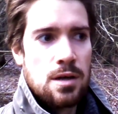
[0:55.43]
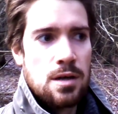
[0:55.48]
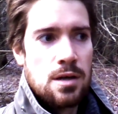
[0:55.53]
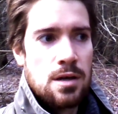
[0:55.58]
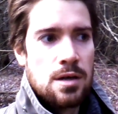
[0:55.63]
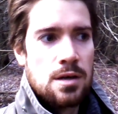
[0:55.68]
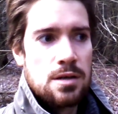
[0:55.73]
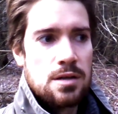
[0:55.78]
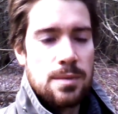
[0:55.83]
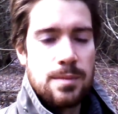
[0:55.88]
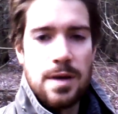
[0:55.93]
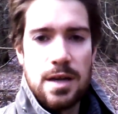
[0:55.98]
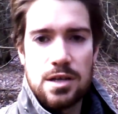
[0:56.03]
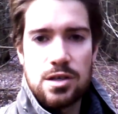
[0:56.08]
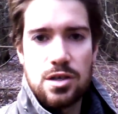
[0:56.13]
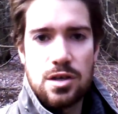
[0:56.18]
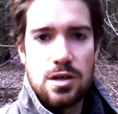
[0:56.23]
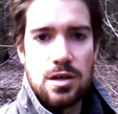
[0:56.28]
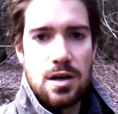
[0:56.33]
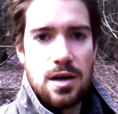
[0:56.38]
to make
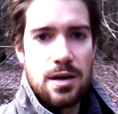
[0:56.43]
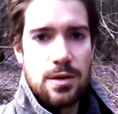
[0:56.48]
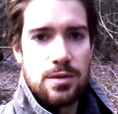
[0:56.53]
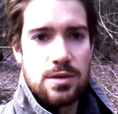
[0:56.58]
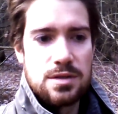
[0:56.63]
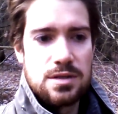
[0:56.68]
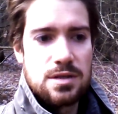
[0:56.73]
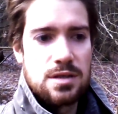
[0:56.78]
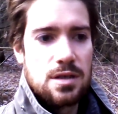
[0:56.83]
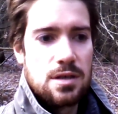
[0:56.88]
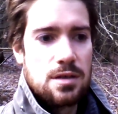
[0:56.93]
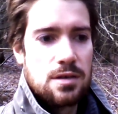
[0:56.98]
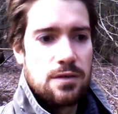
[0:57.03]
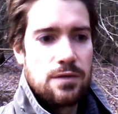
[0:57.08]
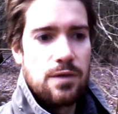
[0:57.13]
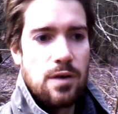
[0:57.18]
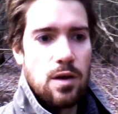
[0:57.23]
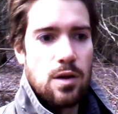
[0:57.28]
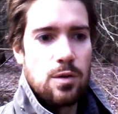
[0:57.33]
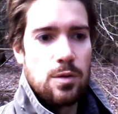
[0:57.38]
sure I was
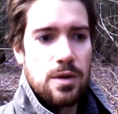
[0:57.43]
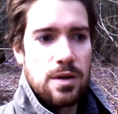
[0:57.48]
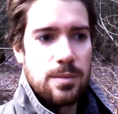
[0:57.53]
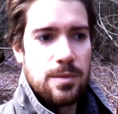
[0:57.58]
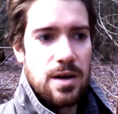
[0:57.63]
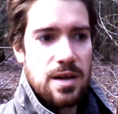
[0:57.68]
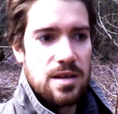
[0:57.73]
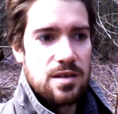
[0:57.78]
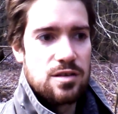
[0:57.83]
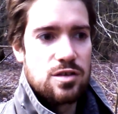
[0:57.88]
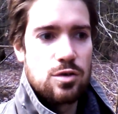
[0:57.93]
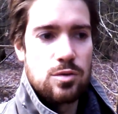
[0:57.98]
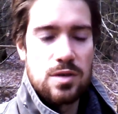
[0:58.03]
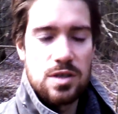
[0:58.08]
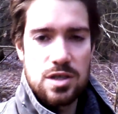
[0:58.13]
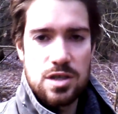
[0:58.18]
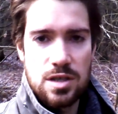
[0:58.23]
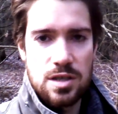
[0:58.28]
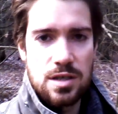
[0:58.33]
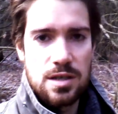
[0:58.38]
following my
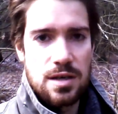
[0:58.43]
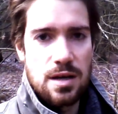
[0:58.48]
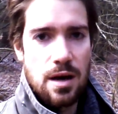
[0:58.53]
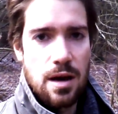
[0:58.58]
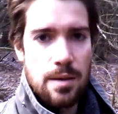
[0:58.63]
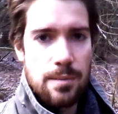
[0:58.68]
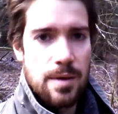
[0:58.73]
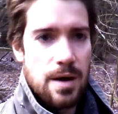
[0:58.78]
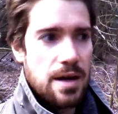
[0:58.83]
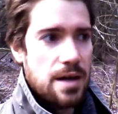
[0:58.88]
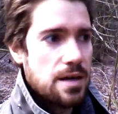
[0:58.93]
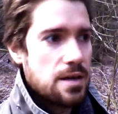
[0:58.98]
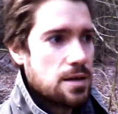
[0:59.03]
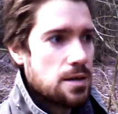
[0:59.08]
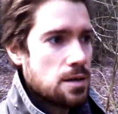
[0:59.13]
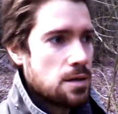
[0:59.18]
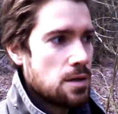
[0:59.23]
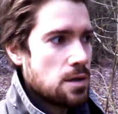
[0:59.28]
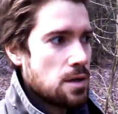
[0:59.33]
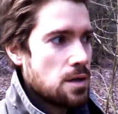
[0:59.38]
intuition and not my
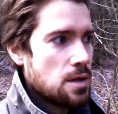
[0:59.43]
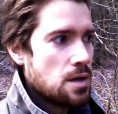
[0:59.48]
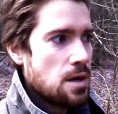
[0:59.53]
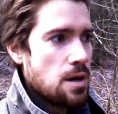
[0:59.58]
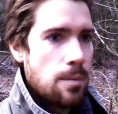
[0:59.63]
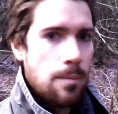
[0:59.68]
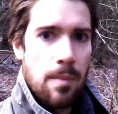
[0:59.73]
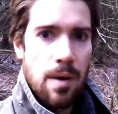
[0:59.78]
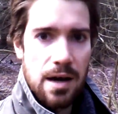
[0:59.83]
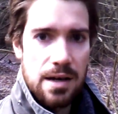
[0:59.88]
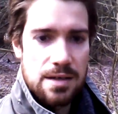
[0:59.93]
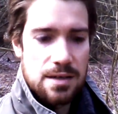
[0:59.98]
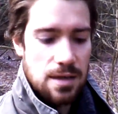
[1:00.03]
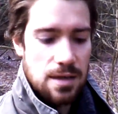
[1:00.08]
mind.